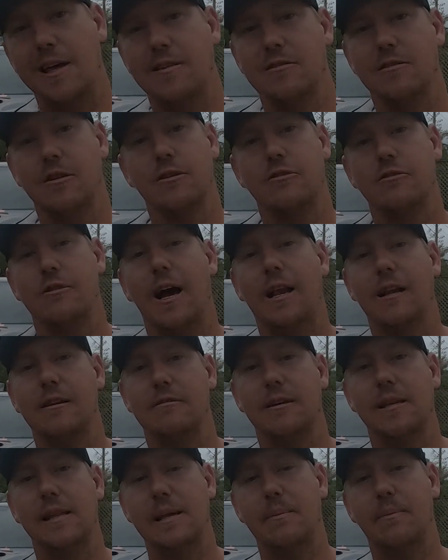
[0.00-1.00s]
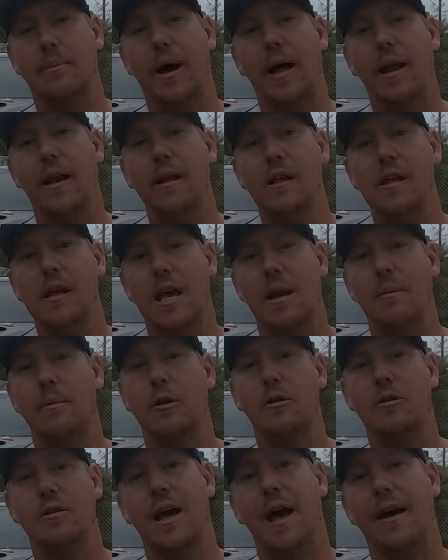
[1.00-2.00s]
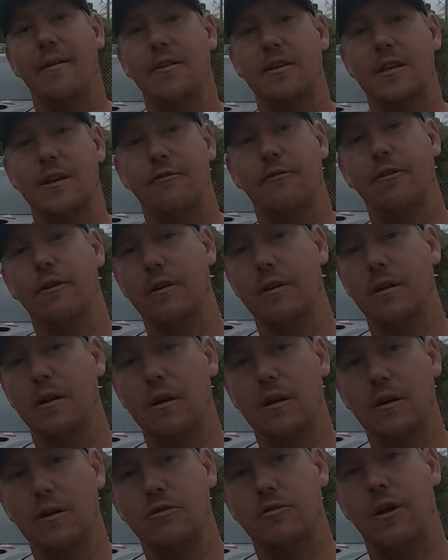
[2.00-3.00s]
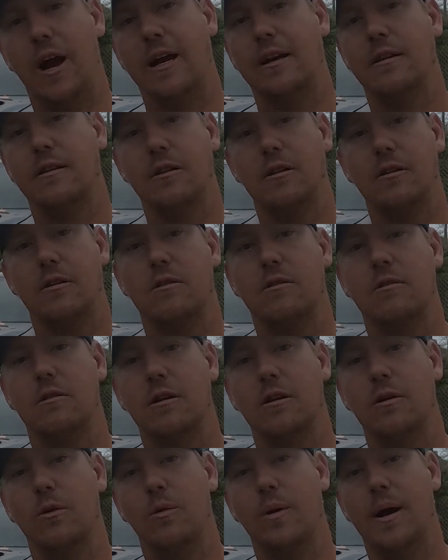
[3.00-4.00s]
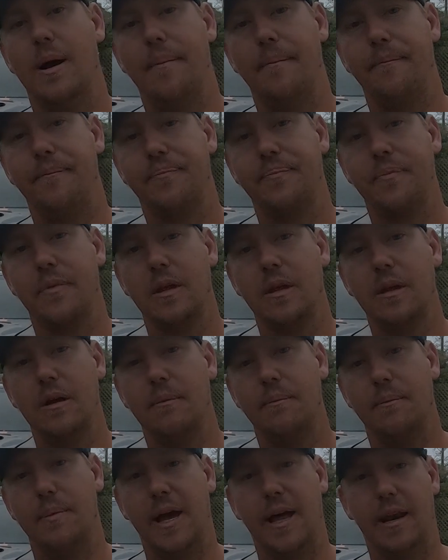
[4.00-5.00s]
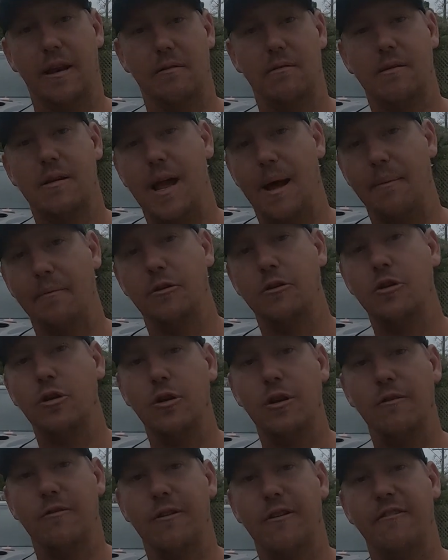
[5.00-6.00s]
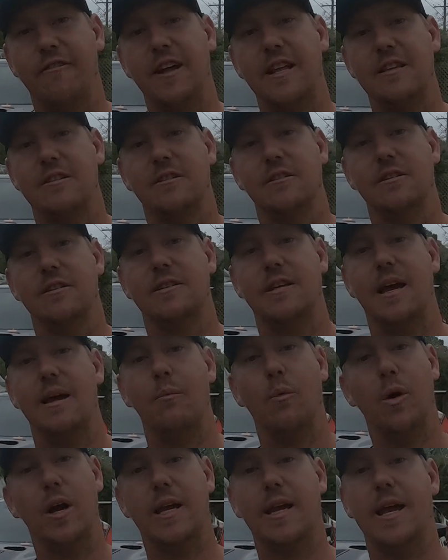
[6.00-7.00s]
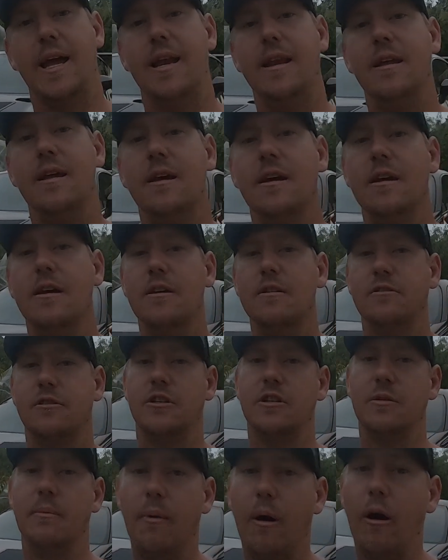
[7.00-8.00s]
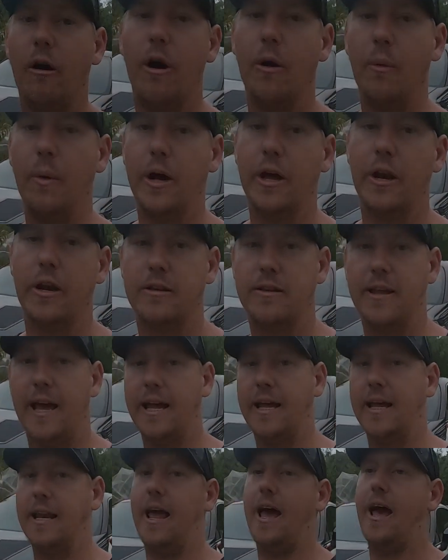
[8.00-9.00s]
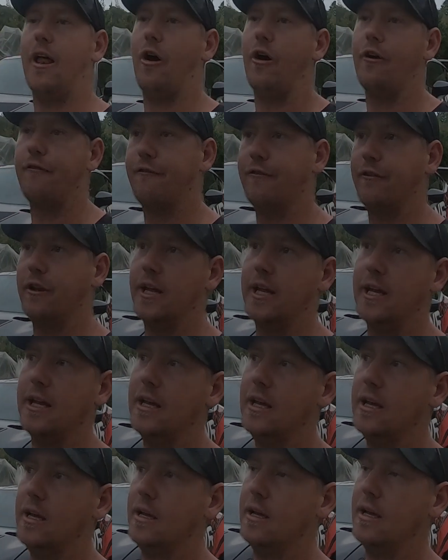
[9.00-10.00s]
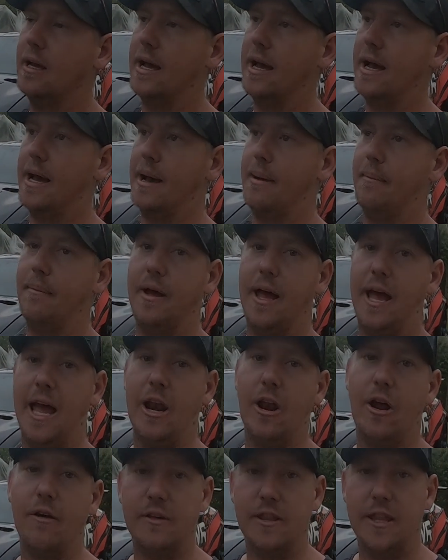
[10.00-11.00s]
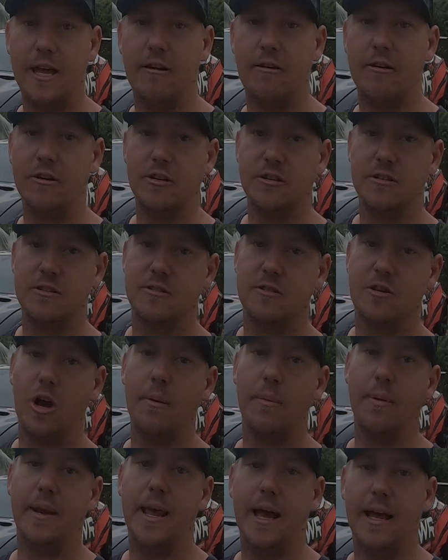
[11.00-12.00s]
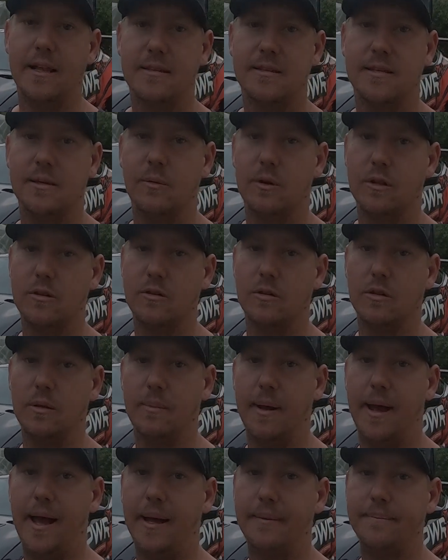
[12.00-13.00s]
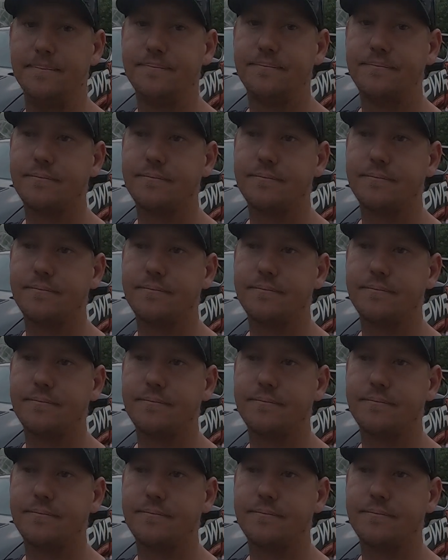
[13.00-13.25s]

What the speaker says: There's no trailers or anything, but it'll be good to have a different track to be able to come to two different events on the same weekend. So tomorrow we're going to take it out, hopefully head over there and just scope it out and see what it's all about.